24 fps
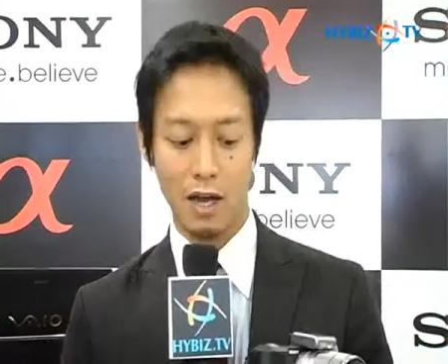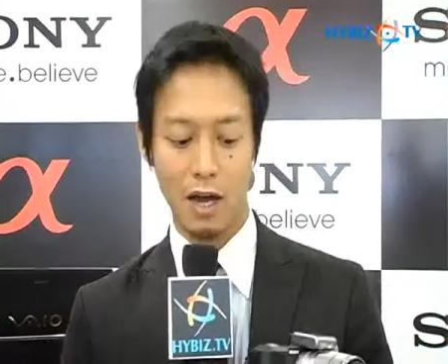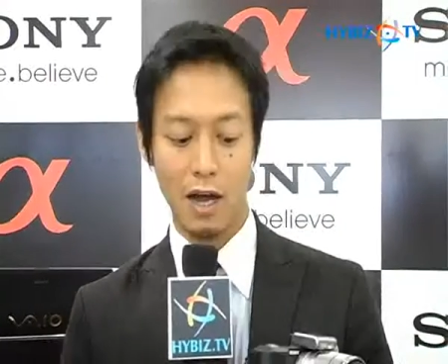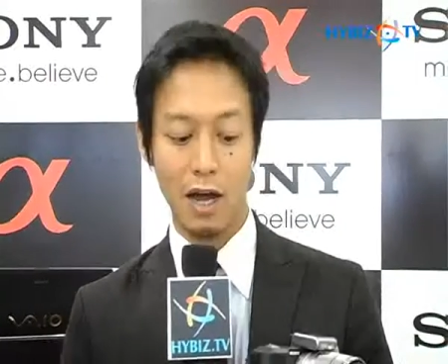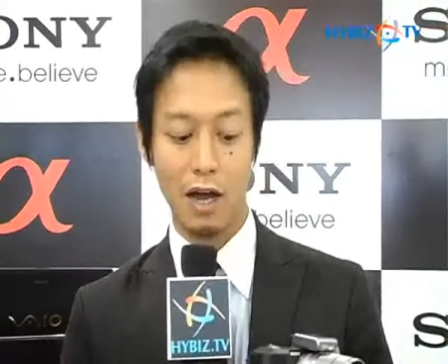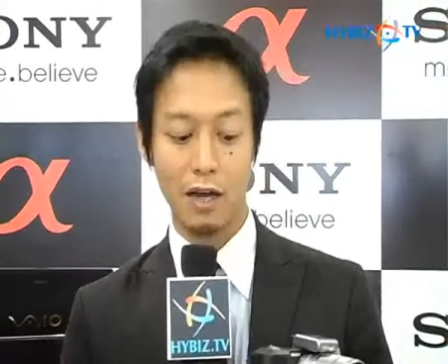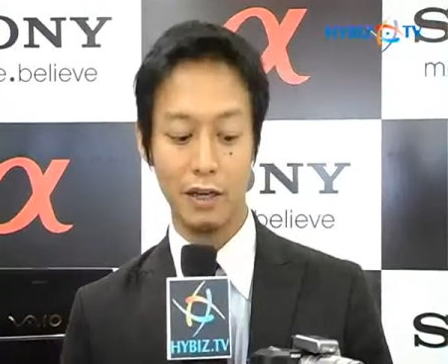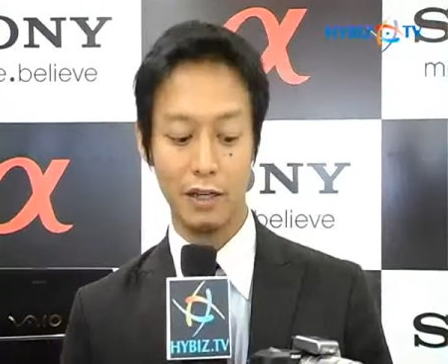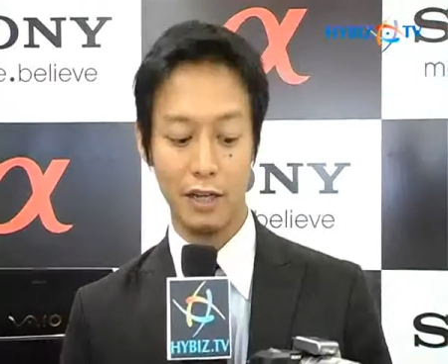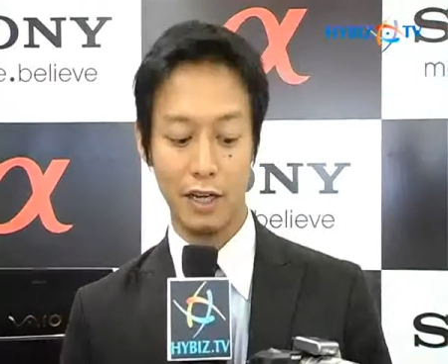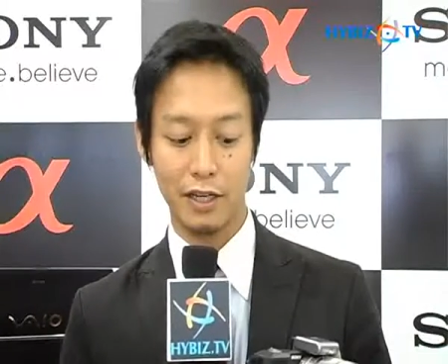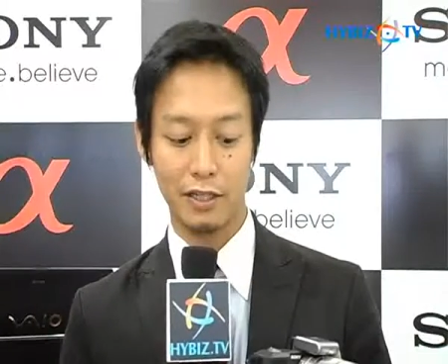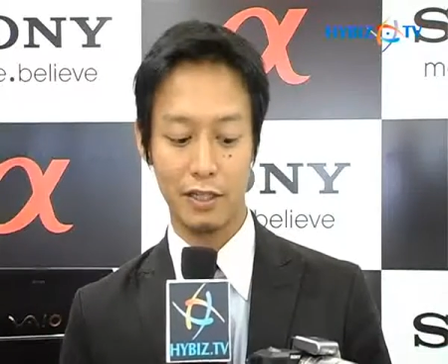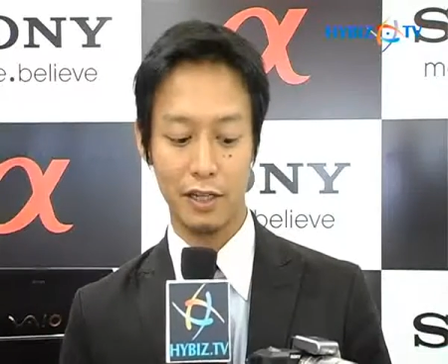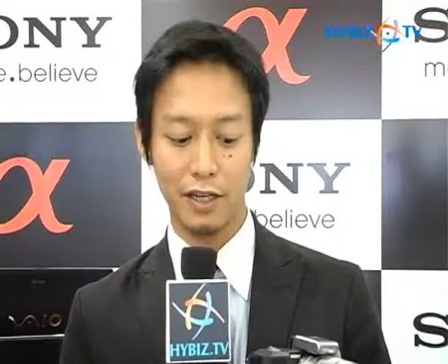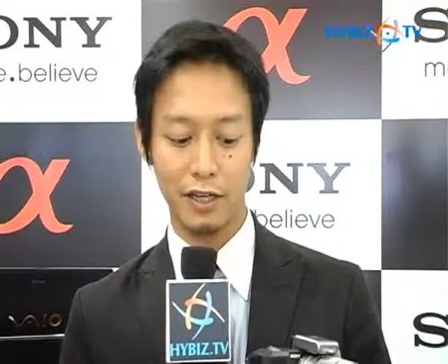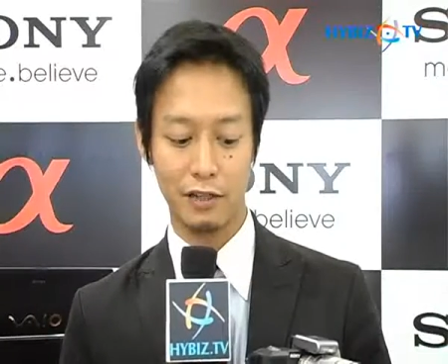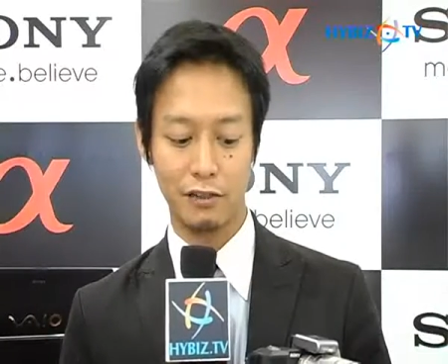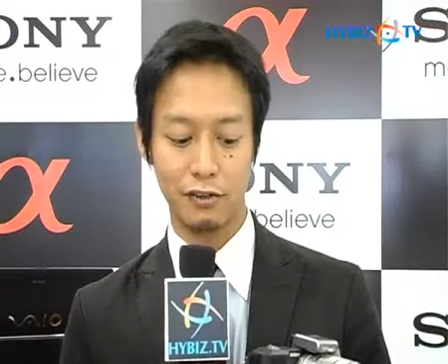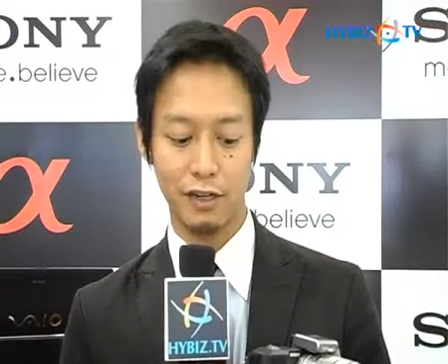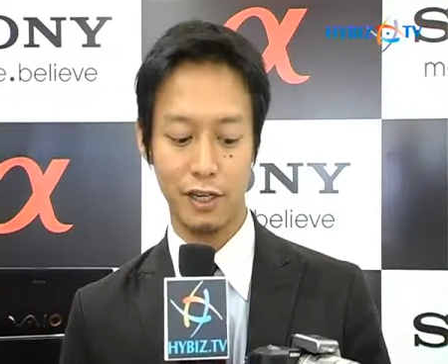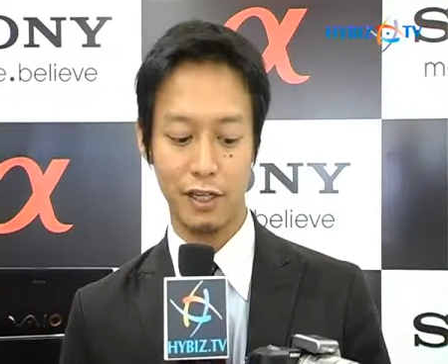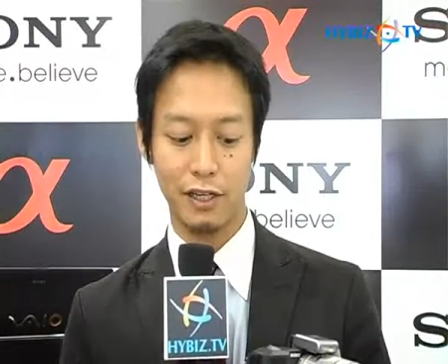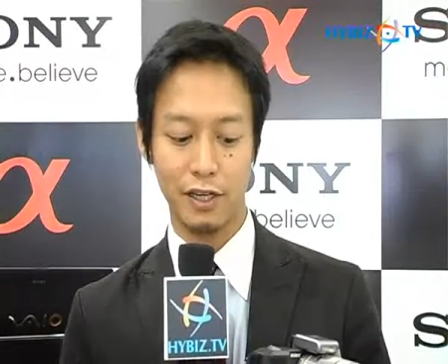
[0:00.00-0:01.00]
Uh, yes,
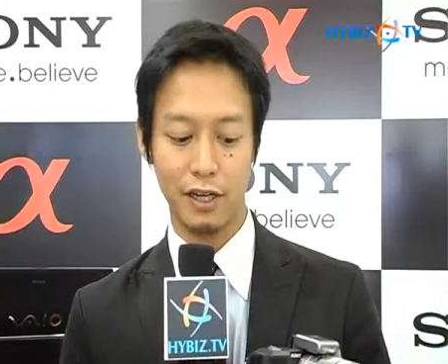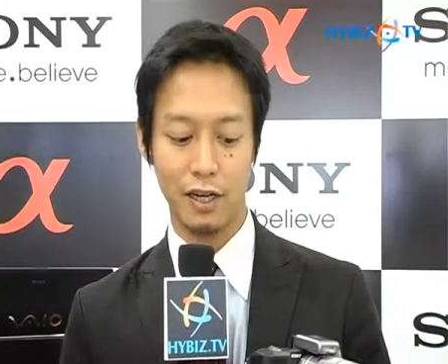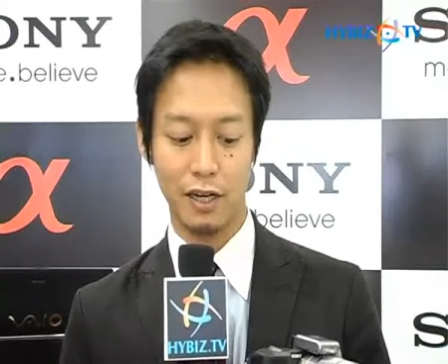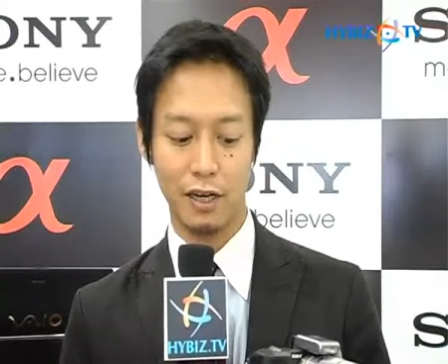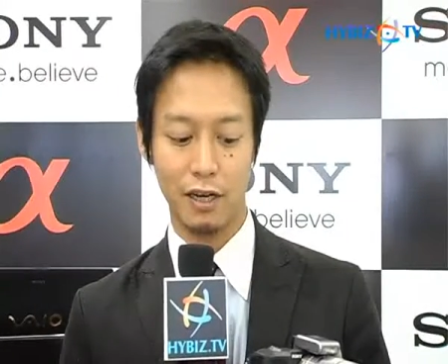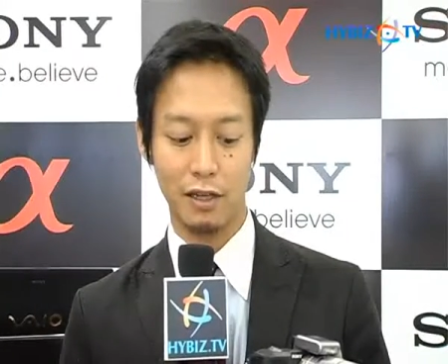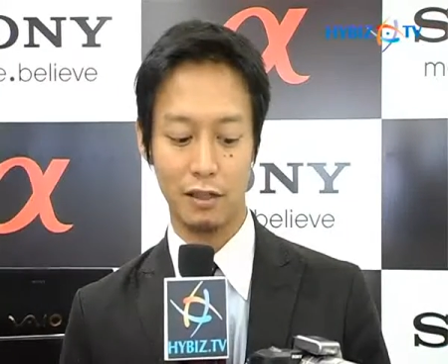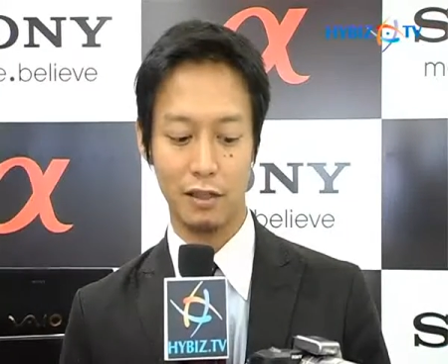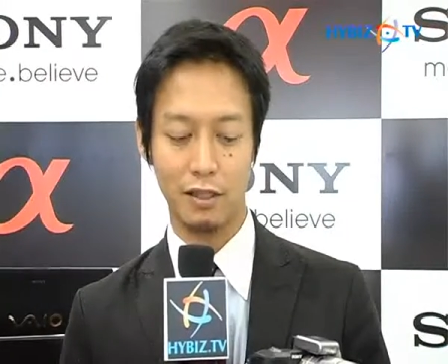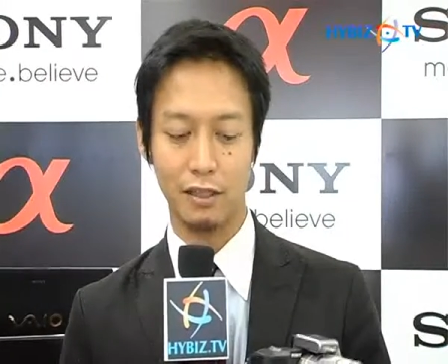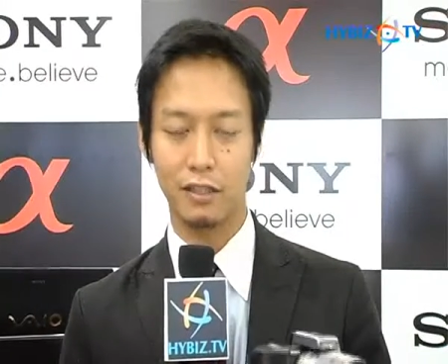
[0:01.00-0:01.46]
actually, the,